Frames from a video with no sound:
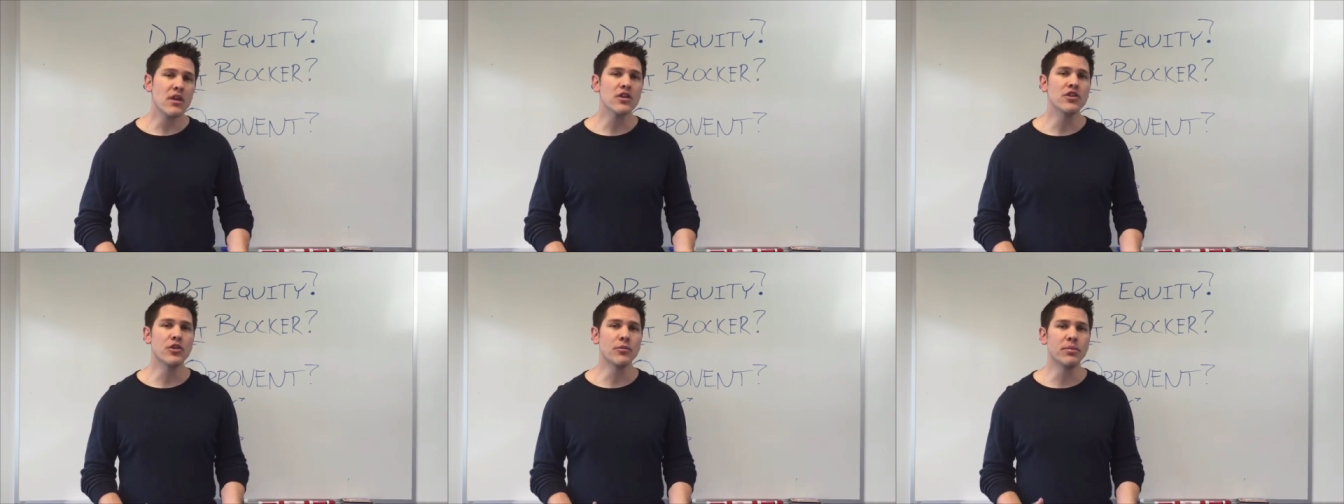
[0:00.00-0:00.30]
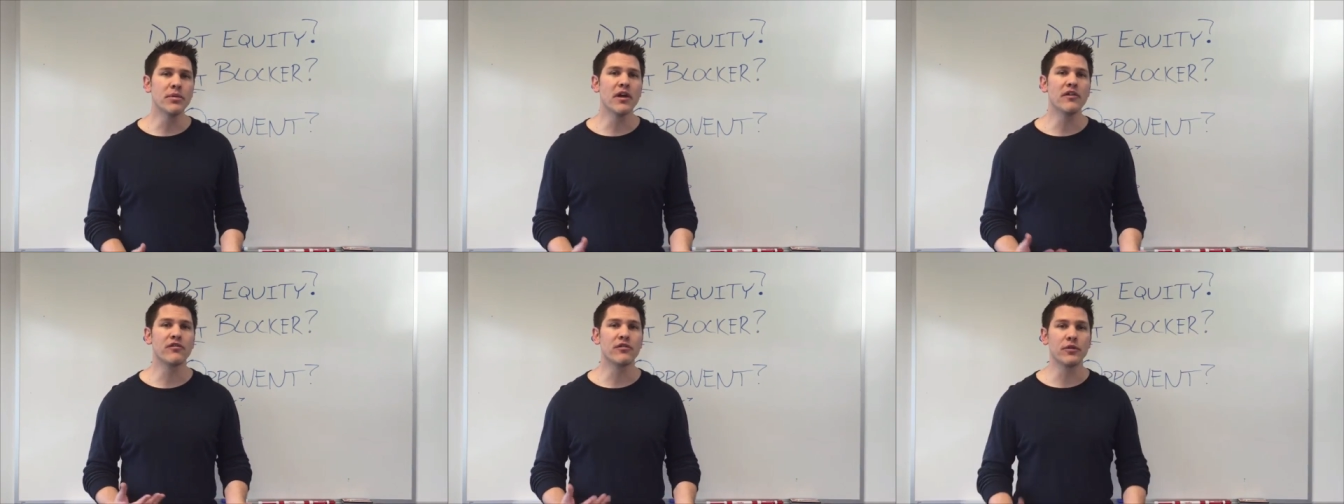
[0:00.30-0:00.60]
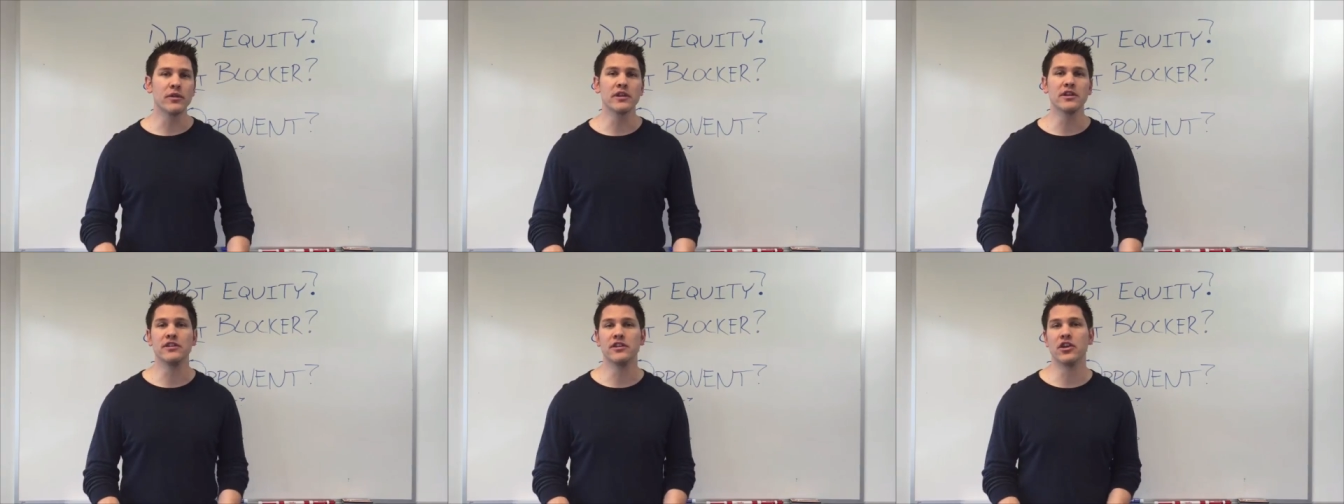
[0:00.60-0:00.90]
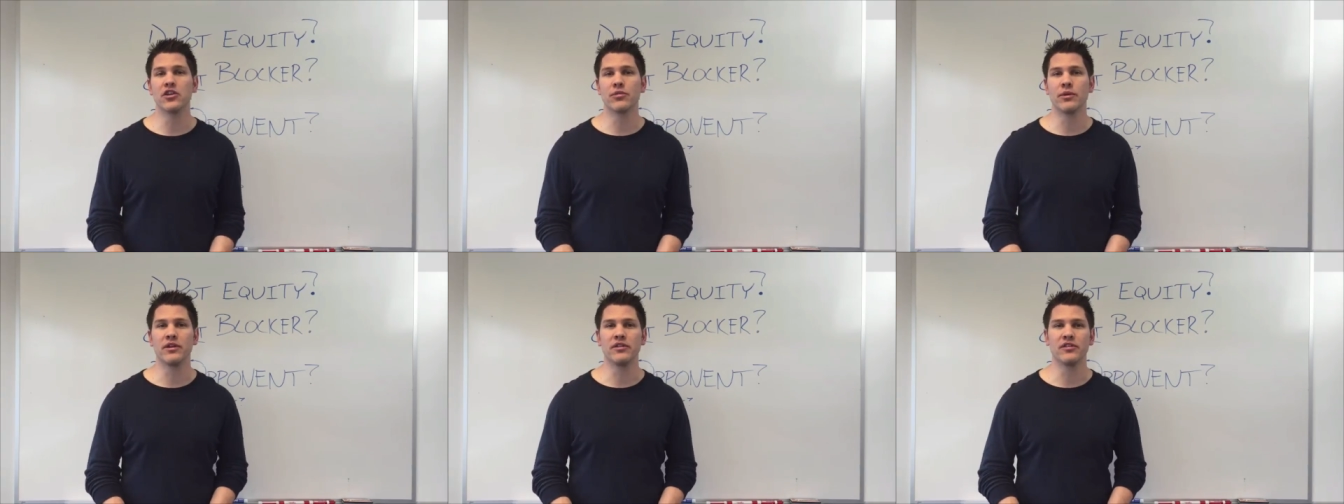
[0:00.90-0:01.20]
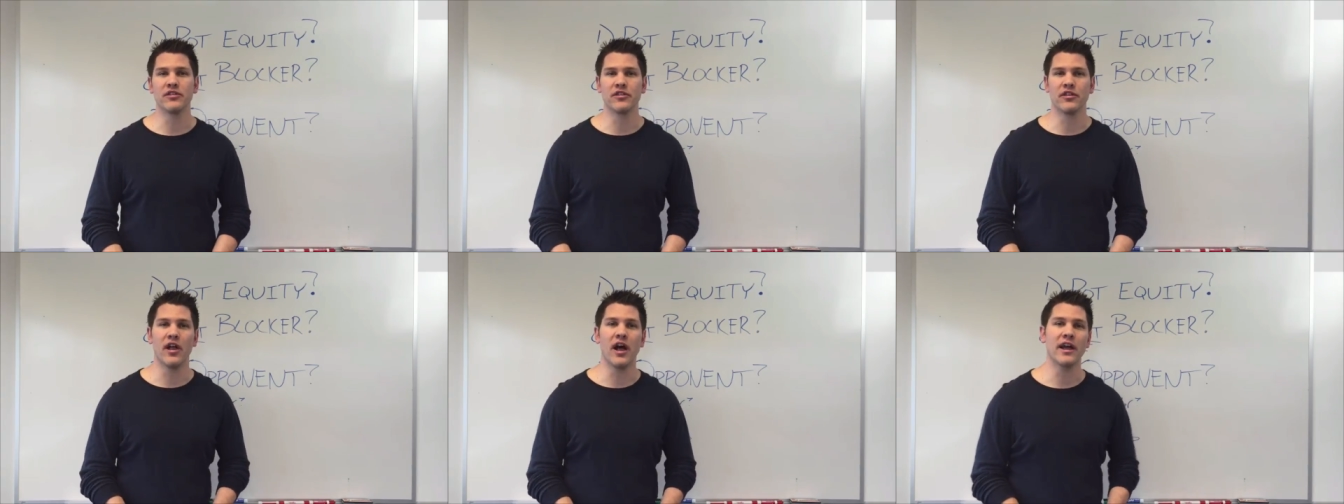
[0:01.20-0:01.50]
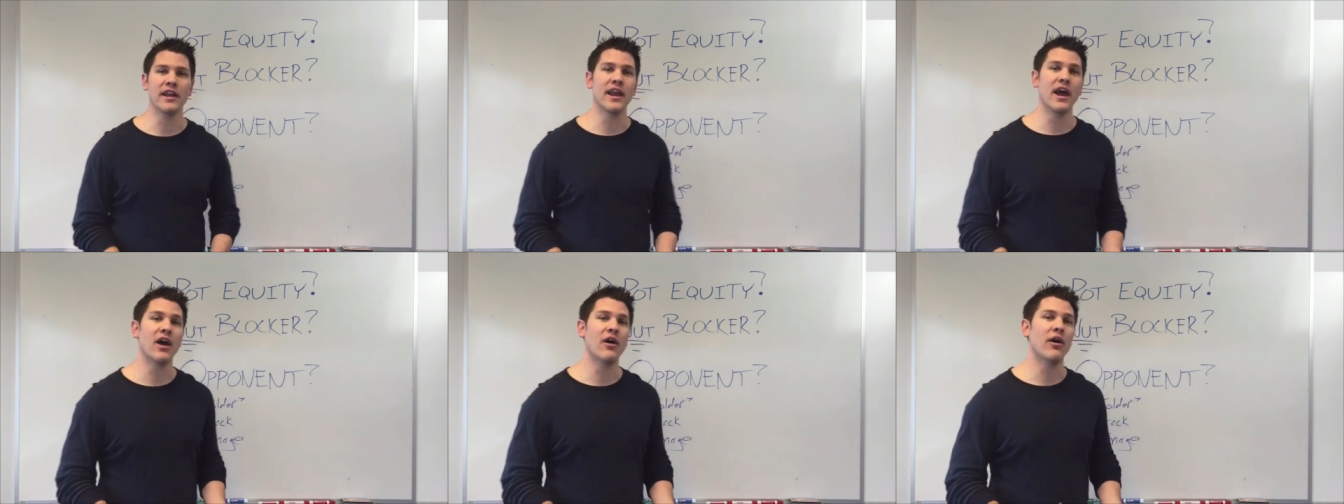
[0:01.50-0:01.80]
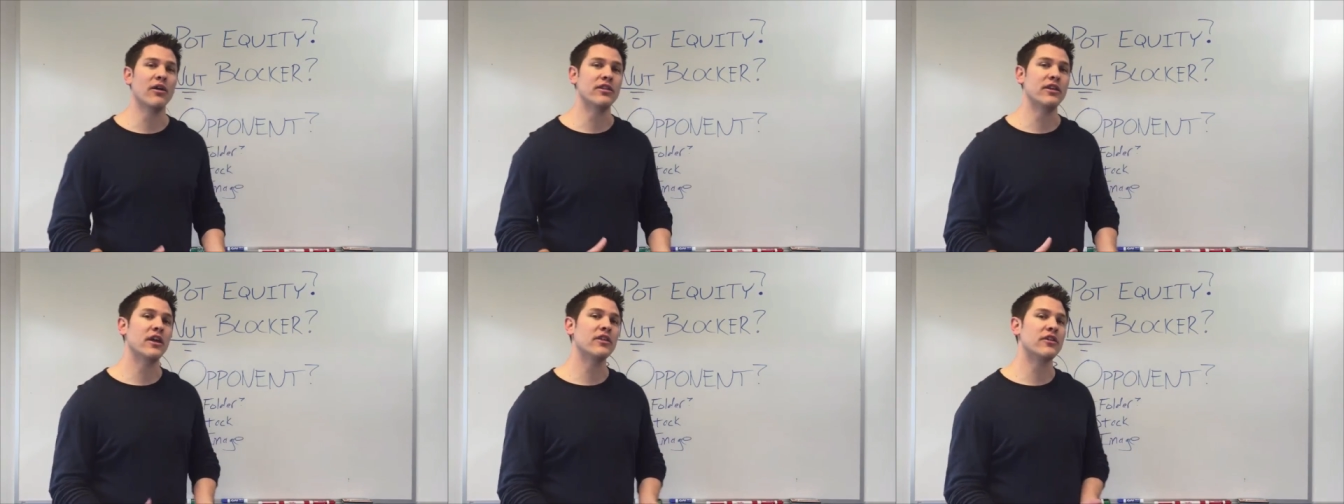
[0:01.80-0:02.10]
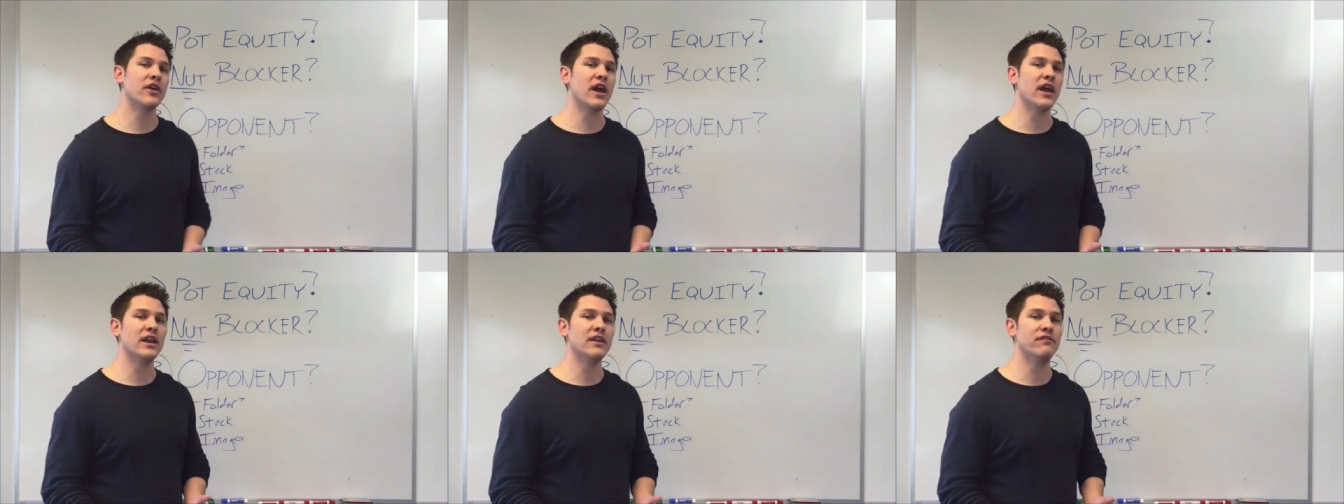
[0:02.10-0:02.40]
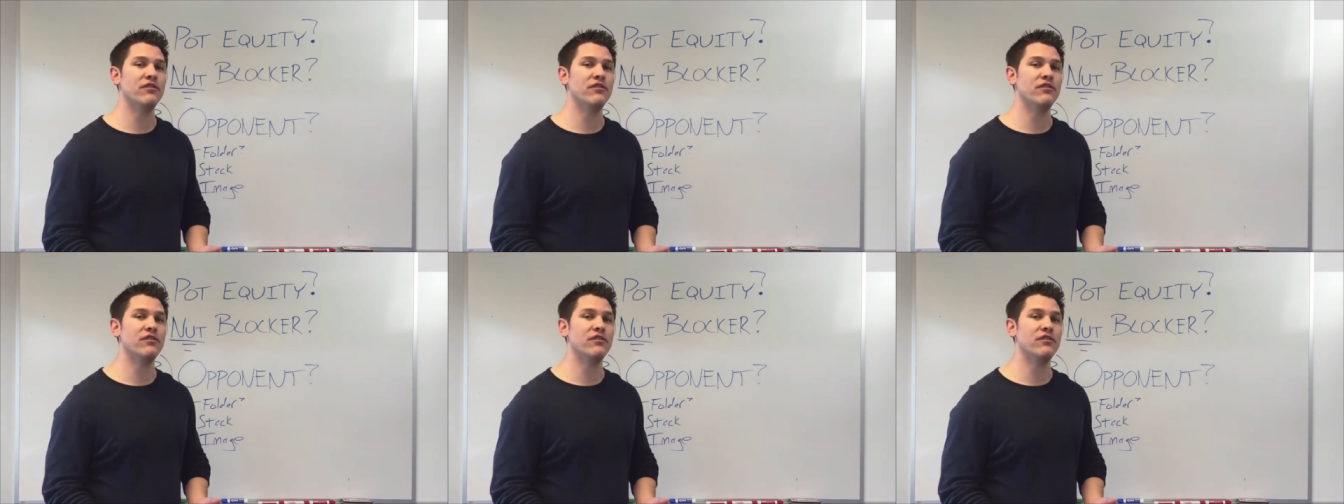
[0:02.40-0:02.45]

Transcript: your bluff really decreases a lot. Now, on the other hand,